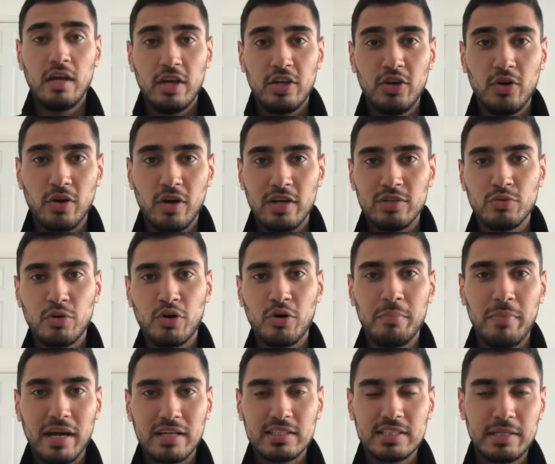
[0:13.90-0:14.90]
Yo guys, welcome
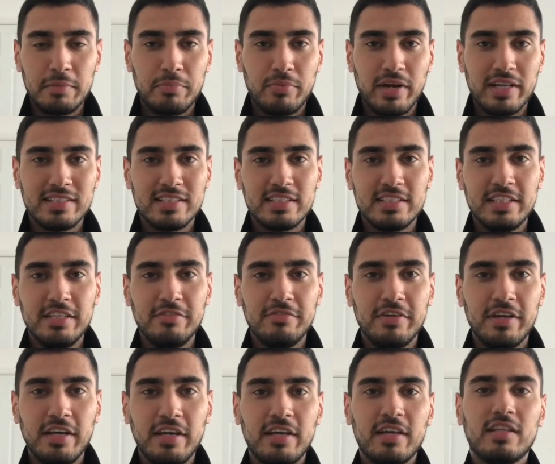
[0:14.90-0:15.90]
back to Sempre Inter
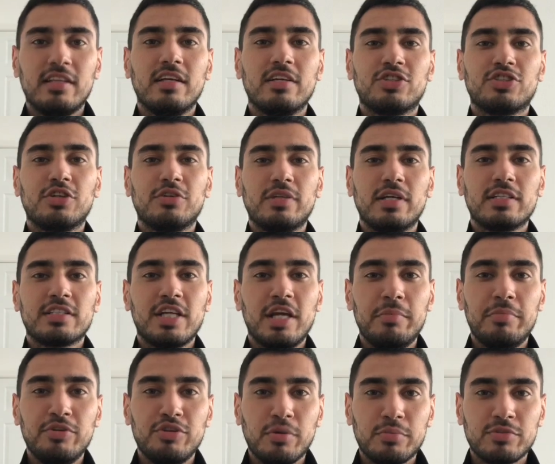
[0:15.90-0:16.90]
TV, the show that's
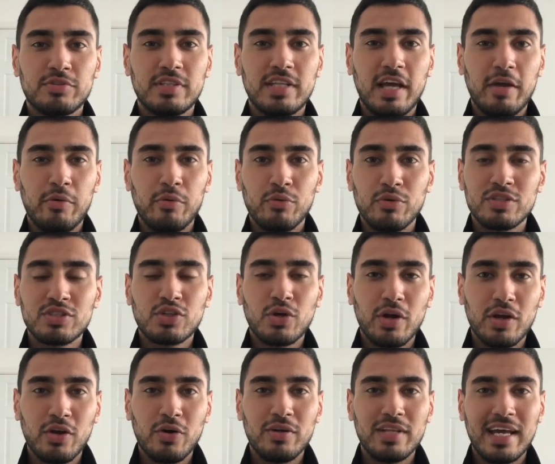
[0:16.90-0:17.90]
keeping you up to date with what's
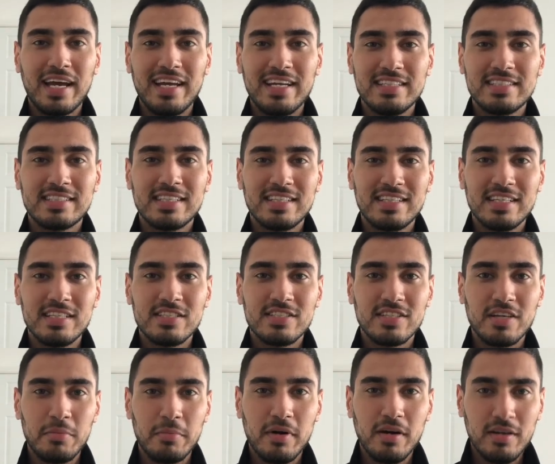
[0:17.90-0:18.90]
going on at Inter this
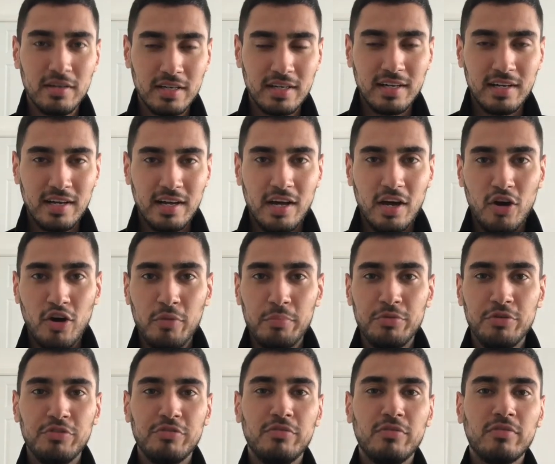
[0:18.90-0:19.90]
summer. Hope
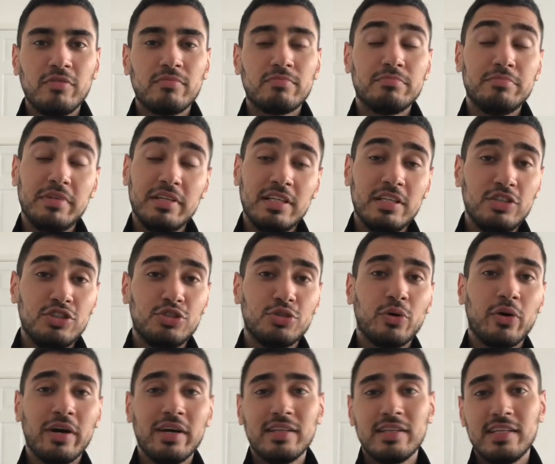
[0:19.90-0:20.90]
you've been
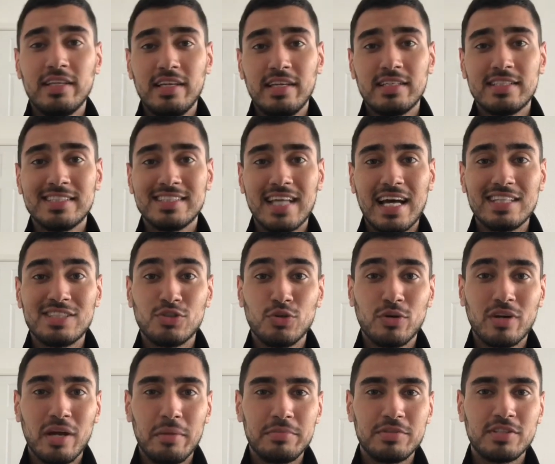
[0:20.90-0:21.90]
enjoying the Stat
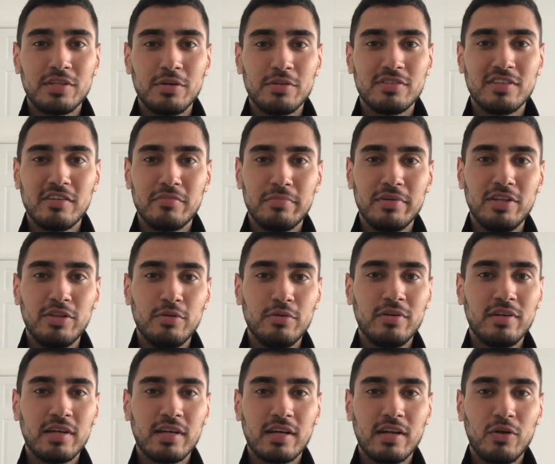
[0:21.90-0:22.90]
Talk episodes I've been
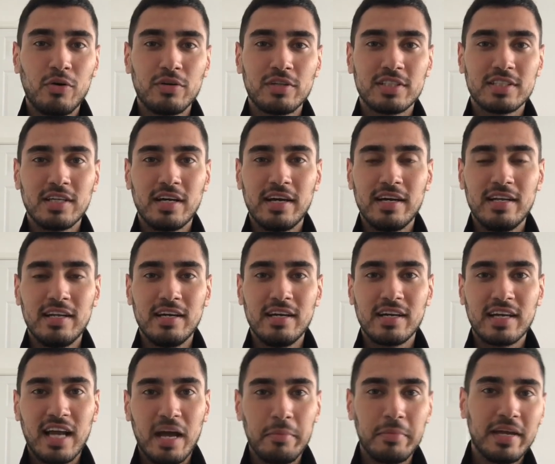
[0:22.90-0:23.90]
doing alongside
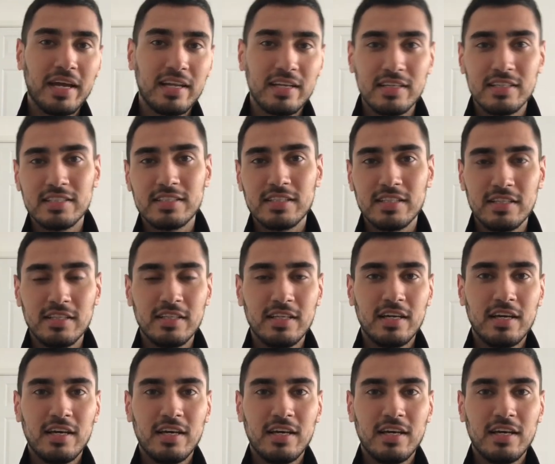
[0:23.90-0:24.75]
Cami Anderson.